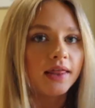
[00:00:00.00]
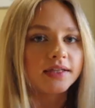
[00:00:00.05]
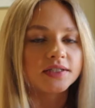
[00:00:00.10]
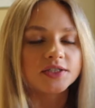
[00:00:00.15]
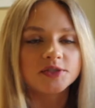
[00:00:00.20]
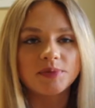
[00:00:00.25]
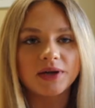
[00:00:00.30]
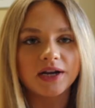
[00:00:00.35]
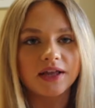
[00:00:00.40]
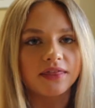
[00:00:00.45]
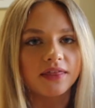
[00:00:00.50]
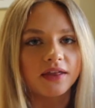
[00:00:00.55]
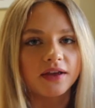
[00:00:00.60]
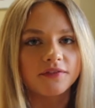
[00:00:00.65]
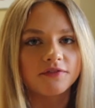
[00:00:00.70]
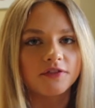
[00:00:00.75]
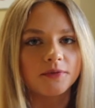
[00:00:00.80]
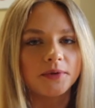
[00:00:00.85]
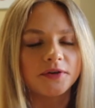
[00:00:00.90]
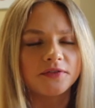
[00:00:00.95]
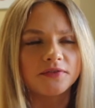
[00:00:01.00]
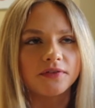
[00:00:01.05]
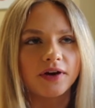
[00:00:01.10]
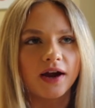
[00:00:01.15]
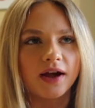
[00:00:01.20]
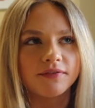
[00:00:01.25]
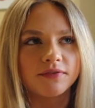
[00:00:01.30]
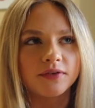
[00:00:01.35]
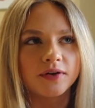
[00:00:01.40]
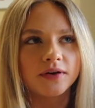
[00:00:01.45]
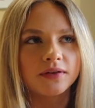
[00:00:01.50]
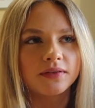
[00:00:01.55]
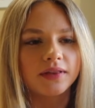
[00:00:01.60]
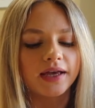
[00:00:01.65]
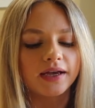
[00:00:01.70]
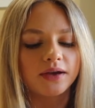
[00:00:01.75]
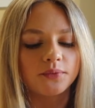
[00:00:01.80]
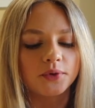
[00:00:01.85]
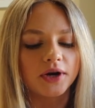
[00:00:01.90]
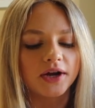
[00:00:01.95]
This has been a thing for me forever.
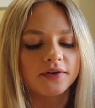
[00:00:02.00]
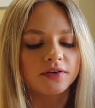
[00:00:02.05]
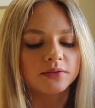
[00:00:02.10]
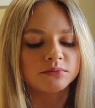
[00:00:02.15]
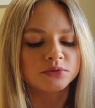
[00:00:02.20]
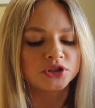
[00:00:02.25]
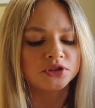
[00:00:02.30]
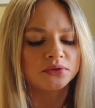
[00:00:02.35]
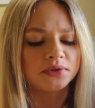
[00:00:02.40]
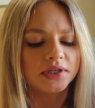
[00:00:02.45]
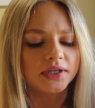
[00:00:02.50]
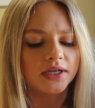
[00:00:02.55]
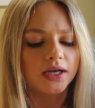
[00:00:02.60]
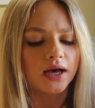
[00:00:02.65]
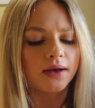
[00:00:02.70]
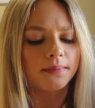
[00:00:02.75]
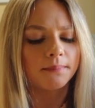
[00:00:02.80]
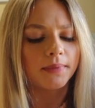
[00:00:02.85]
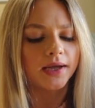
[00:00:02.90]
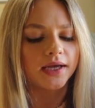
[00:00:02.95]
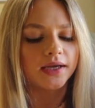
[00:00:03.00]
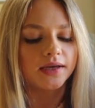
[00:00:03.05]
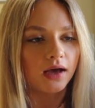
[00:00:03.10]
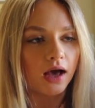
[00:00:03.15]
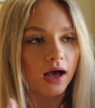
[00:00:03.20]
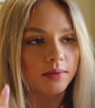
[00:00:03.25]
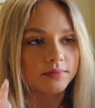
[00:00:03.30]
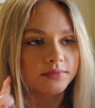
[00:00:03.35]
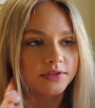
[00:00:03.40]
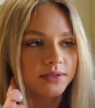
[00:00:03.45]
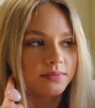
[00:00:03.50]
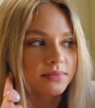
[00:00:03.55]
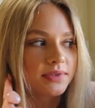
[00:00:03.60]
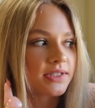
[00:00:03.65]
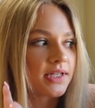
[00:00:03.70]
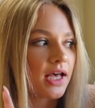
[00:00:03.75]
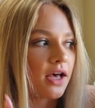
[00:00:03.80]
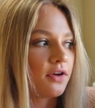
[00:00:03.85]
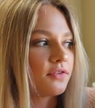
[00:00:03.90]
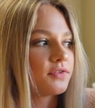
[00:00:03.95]
Like whenever I'm chewing gum, my gums
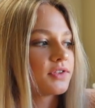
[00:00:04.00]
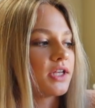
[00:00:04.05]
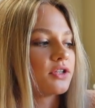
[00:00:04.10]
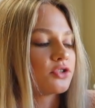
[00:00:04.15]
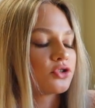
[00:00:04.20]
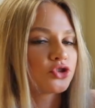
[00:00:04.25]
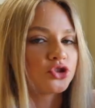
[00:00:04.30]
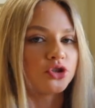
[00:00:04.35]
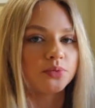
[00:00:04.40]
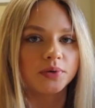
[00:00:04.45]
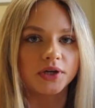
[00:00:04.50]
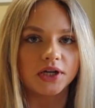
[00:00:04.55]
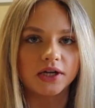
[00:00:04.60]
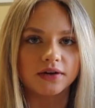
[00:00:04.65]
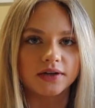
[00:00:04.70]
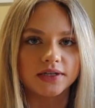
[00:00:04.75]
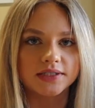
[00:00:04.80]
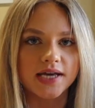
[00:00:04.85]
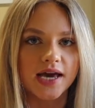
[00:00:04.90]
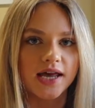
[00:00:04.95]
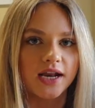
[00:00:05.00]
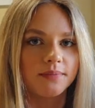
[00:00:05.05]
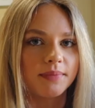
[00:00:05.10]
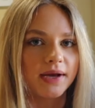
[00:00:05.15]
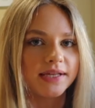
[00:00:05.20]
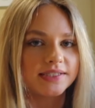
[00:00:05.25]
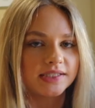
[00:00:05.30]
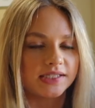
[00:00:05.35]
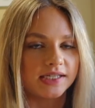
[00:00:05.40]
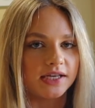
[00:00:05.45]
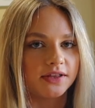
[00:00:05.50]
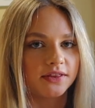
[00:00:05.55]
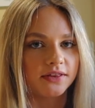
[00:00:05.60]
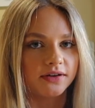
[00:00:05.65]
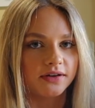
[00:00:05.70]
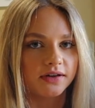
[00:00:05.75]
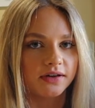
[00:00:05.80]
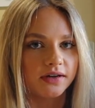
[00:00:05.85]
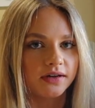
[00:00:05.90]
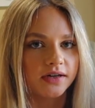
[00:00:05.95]
themselves get super irritated. My teeth
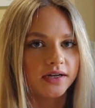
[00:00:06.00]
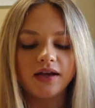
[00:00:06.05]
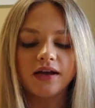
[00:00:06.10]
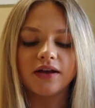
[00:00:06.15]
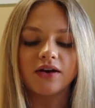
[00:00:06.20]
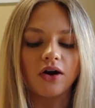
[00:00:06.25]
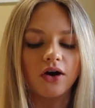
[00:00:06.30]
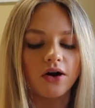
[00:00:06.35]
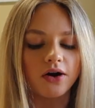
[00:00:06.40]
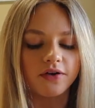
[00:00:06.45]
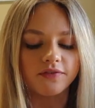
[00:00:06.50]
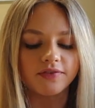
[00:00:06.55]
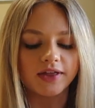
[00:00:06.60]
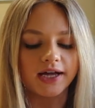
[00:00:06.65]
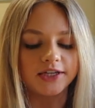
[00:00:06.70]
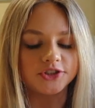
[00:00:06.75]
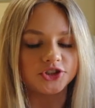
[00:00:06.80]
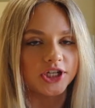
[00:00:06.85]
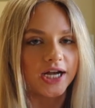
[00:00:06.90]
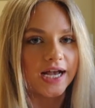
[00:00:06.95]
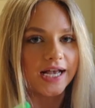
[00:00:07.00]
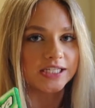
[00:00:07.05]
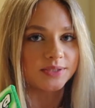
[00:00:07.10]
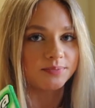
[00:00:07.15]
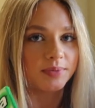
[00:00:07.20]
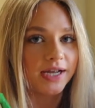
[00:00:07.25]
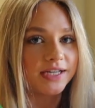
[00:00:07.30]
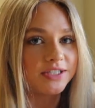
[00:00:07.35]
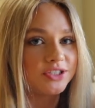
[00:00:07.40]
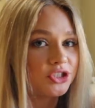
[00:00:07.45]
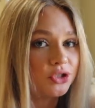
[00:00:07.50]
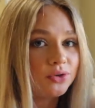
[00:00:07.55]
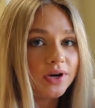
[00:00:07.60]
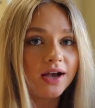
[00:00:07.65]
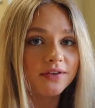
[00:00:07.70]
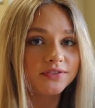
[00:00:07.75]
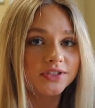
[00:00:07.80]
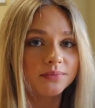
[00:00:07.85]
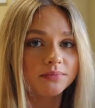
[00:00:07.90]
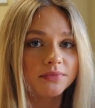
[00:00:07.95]
hurt and all that jazz. But I do
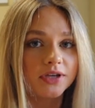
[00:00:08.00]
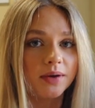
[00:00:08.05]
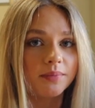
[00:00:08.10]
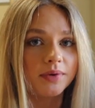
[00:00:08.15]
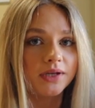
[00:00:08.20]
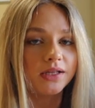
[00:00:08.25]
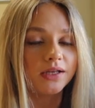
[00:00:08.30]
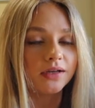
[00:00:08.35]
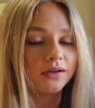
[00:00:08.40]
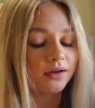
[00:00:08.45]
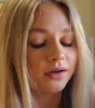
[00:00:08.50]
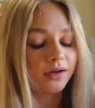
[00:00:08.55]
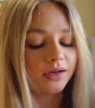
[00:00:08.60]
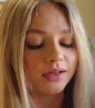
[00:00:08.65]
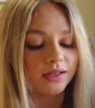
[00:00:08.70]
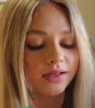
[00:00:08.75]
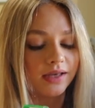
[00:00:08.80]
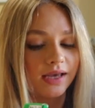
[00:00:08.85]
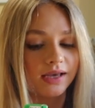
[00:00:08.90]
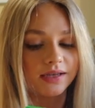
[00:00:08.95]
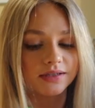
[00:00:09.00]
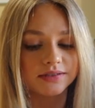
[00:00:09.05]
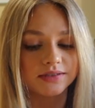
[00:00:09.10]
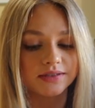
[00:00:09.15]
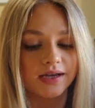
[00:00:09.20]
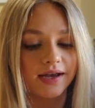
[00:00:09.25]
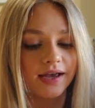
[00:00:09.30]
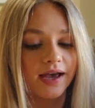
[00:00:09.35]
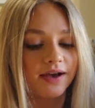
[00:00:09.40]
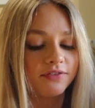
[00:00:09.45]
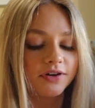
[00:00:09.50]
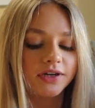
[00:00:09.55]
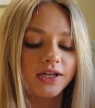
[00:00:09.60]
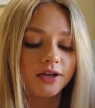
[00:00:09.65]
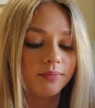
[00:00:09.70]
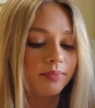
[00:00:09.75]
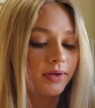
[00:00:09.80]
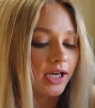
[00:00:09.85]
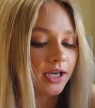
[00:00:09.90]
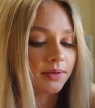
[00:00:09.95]
have some gum in here in case I ever need
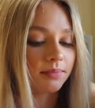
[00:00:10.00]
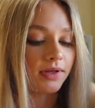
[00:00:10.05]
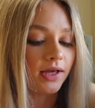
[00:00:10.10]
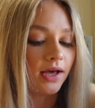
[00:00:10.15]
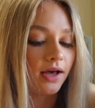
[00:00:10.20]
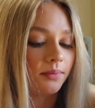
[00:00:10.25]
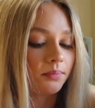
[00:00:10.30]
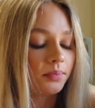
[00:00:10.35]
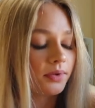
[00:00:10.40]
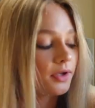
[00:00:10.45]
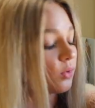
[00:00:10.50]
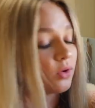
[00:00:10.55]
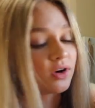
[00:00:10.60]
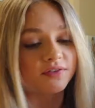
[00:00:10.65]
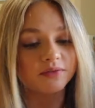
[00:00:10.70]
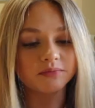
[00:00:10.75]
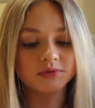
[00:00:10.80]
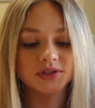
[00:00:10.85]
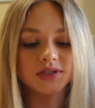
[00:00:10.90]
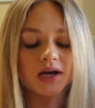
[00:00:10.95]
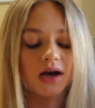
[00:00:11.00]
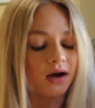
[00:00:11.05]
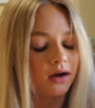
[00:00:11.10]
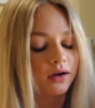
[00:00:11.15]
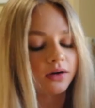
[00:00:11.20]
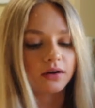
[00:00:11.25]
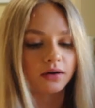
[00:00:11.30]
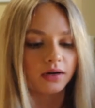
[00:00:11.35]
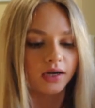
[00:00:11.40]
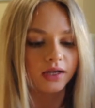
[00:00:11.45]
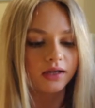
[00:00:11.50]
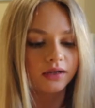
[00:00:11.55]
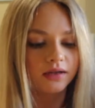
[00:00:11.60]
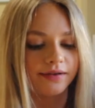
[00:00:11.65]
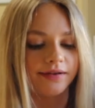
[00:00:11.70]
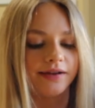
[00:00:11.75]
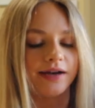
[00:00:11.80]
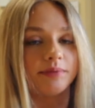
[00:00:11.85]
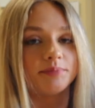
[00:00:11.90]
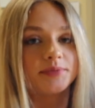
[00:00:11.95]
to pick me up or if I'm just hungry
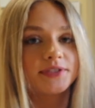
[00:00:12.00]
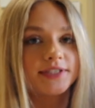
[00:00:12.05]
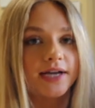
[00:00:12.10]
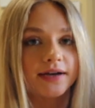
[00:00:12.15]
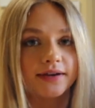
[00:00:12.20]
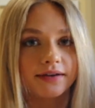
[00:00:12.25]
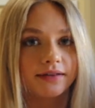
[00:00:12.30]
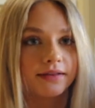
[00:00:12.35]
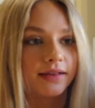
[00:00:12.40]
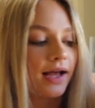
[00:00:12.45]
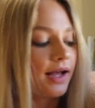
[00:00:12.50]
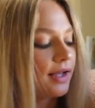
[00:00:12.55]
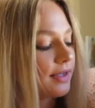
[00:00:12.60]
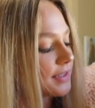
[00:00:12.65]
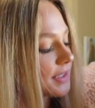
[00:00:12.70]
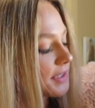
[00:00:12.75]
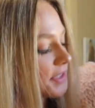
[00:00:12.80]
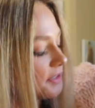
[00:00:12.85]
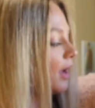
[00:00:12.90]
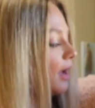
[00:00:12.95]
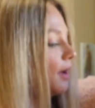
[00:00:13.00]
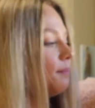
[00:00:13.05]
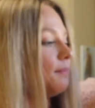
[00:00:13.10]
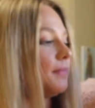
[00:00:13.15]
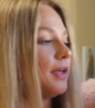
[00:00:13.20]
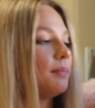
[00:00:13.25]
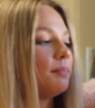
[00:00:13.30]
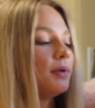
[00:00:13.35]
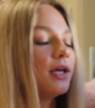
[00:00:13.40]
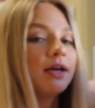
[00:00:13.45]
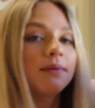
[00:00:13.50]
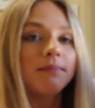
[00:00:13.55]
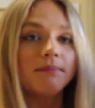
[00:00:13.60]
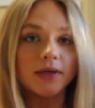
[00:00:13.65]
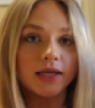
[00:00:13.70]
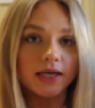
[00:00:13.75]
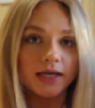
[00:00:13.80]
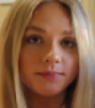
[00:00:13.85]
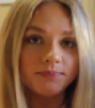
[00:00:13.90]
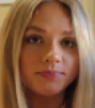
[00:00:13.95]
and I'm stuck in class. Uh, me being
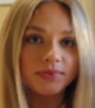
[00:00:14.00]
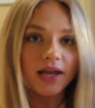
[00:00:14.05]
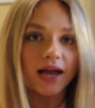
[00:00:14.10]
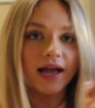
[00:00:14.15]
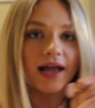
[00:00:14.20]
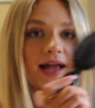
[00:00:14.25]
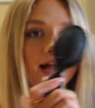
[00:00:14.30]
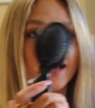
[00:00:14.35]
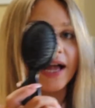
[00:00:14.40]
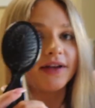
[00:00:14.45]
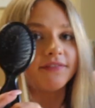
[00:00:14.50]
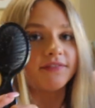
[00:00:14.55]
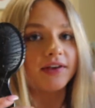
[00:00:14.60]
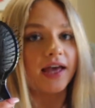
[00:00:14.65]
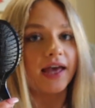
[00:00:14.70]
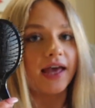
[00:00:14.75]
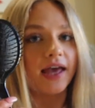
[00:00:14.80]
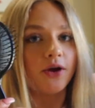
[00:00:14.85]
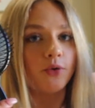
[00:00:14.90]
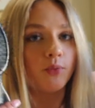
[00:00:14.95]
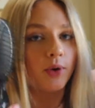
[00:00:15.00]
me, I have a